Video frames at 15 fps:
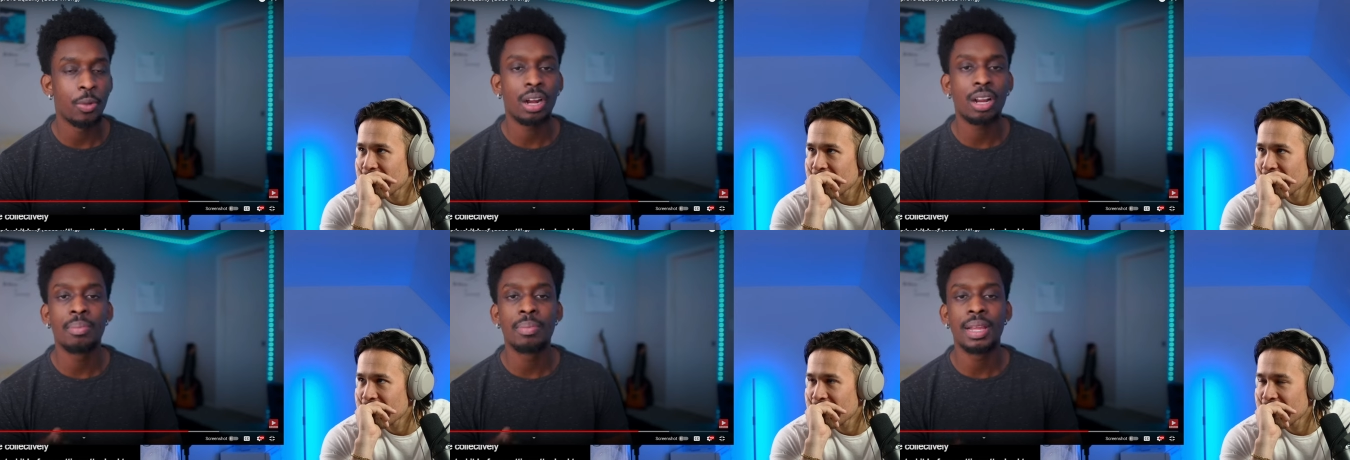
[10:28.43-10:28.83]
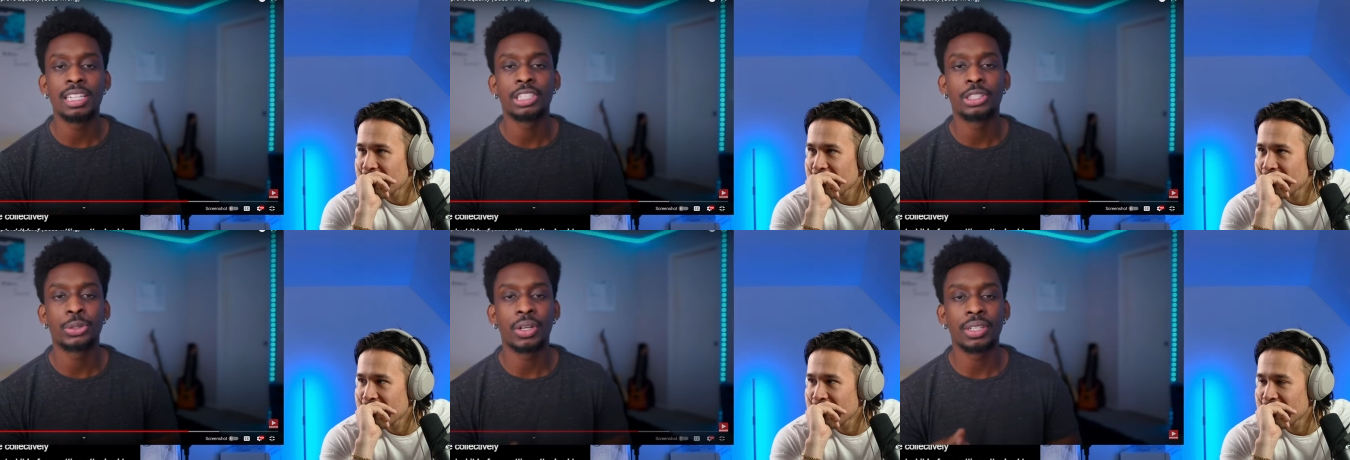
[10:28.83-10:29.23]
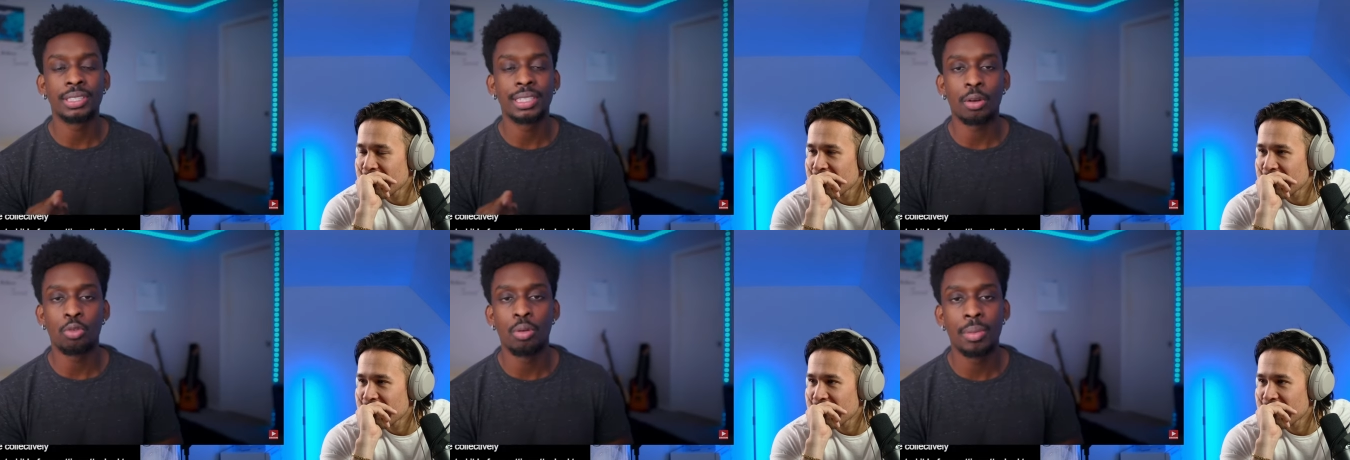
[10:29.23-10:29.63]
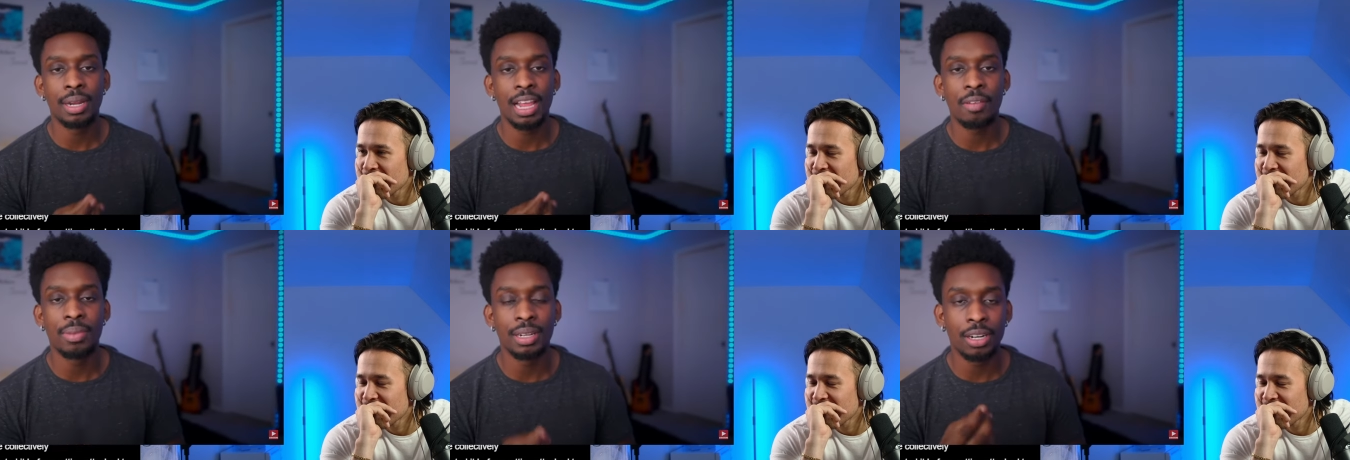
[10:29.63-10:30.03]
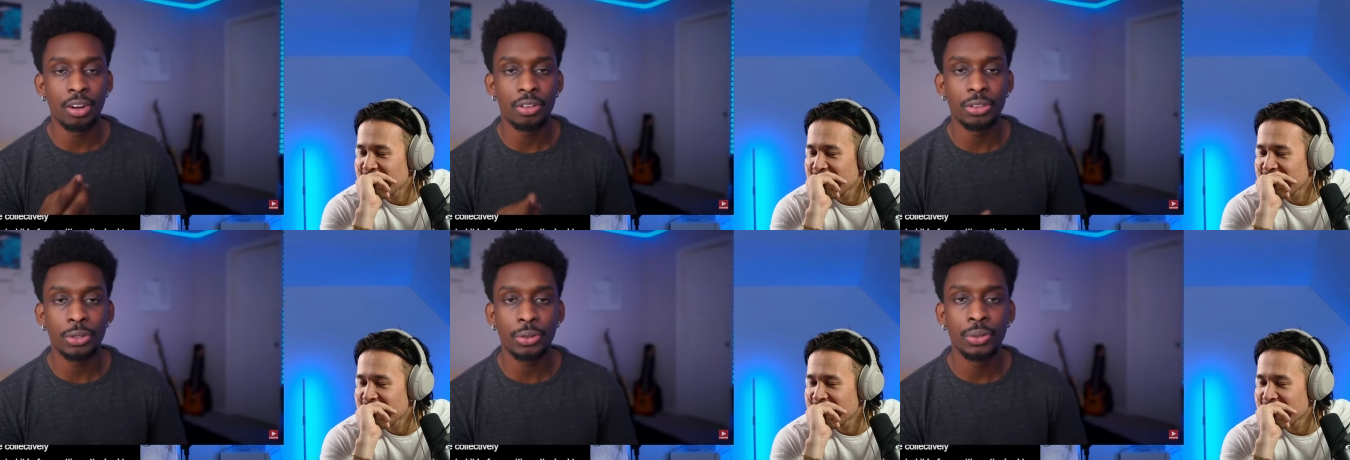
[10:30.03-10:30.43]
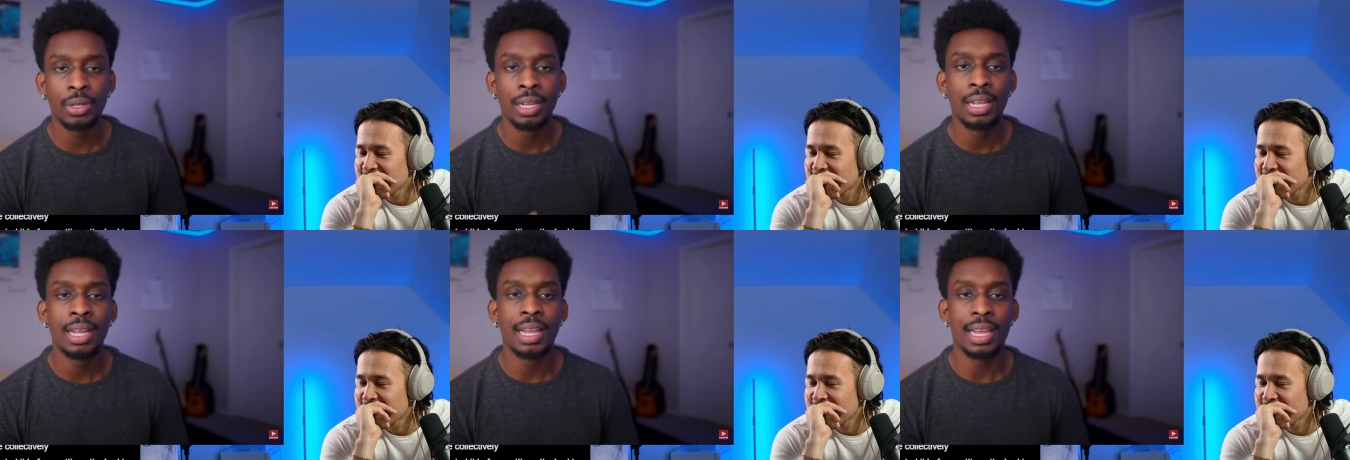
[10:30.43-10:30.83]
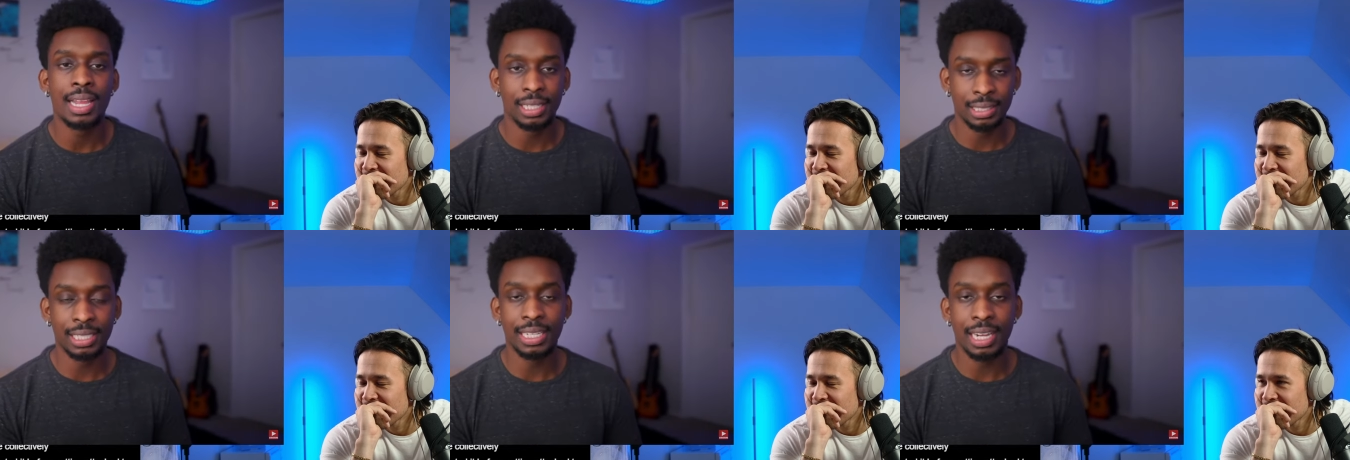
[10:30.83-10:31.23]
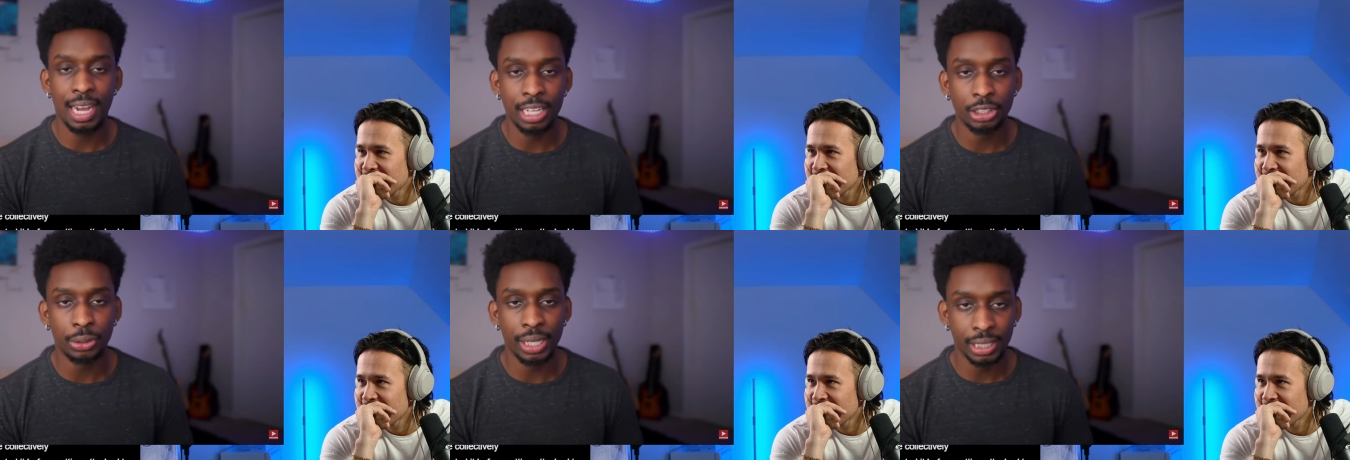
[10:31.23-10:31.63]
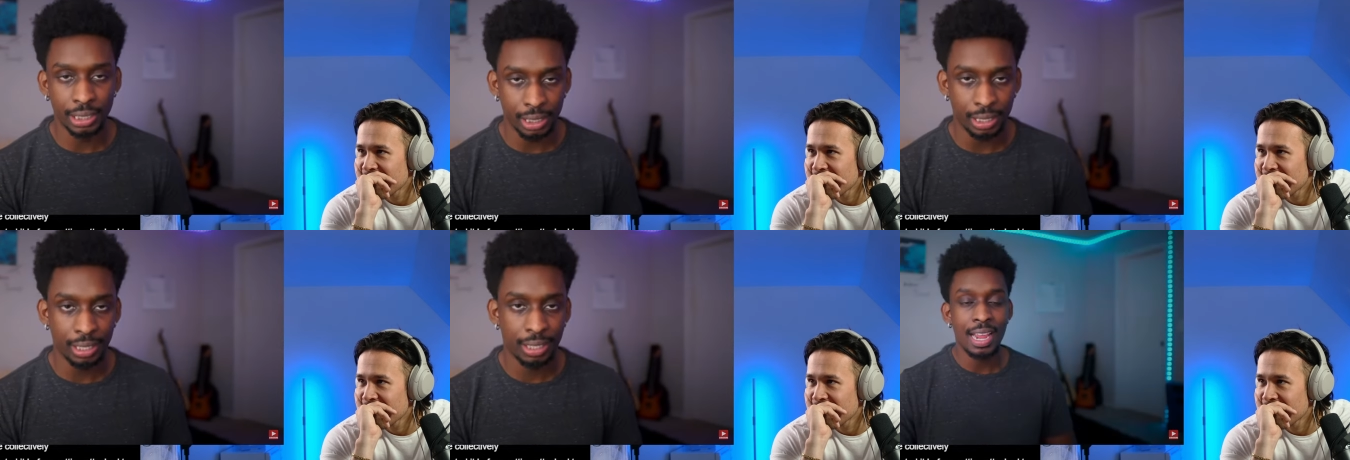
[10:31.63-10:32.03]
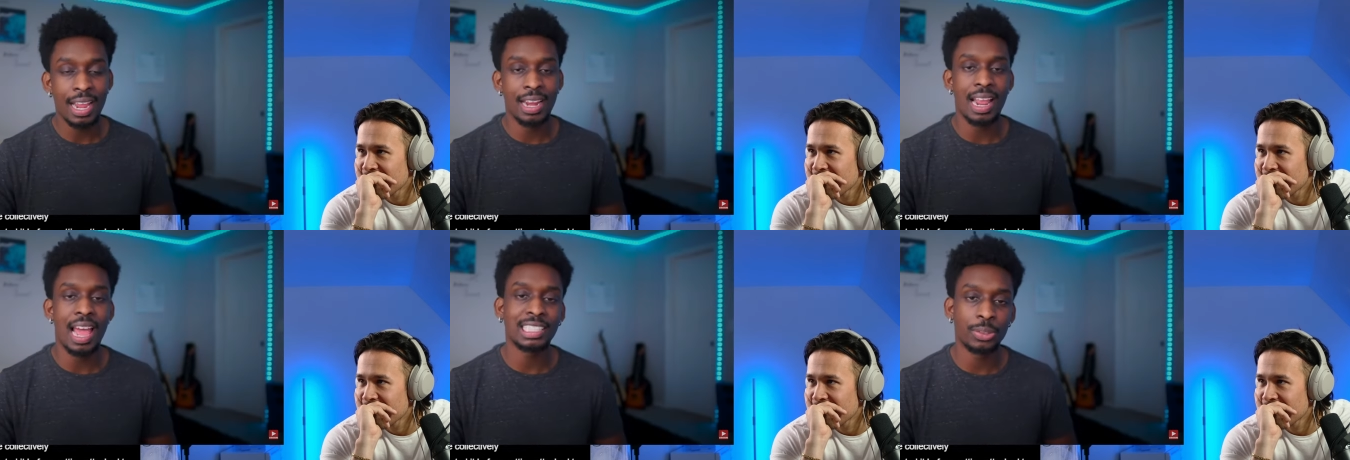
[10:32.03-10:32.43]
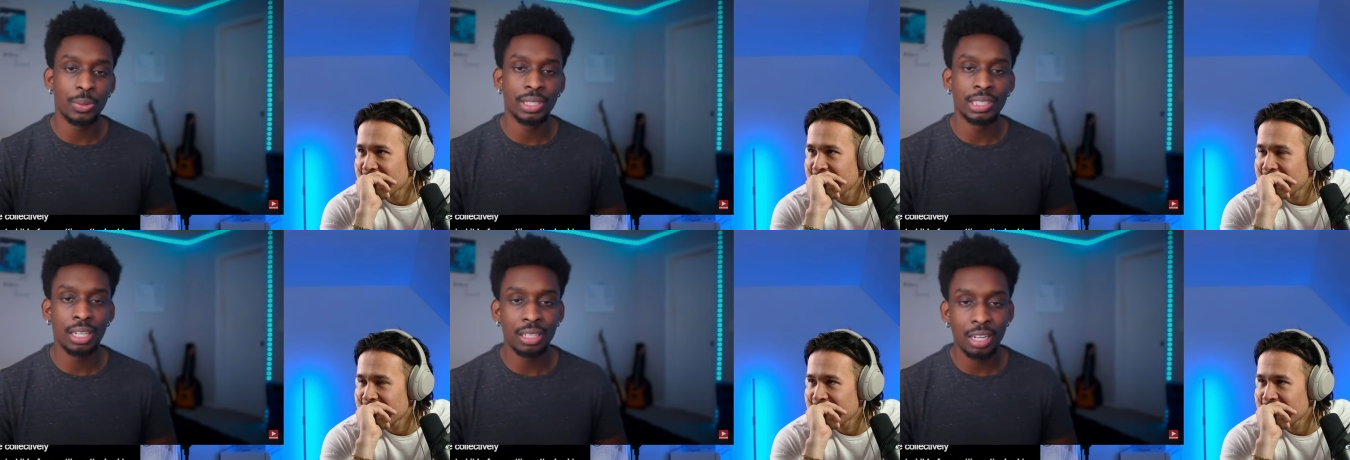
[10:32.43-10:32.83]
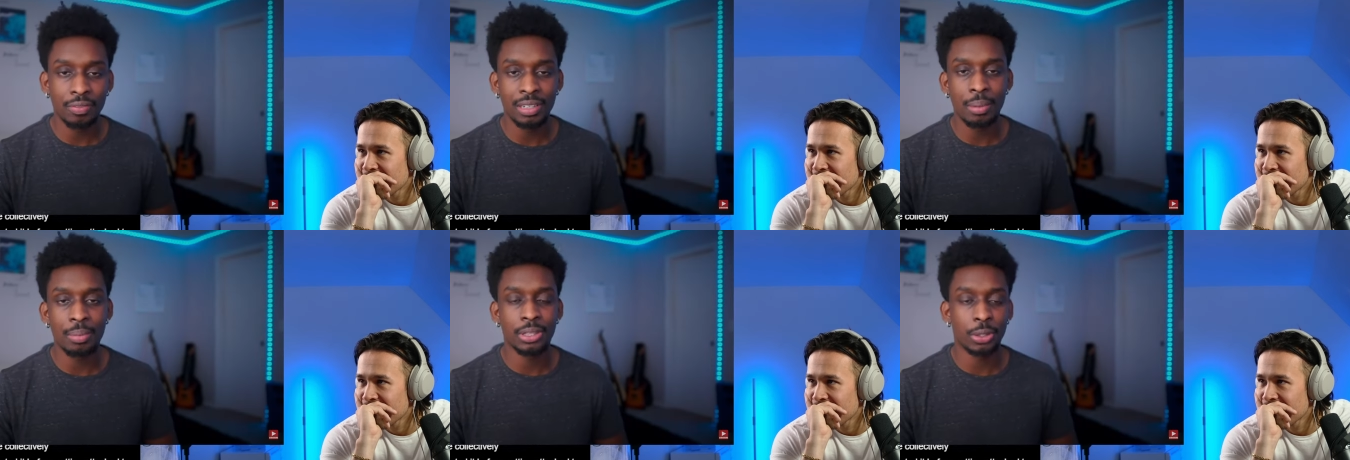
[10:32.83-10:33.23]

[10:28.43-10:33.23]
Speaker 1: one of the main struggles that women have been going through is dehydration. And as a result of them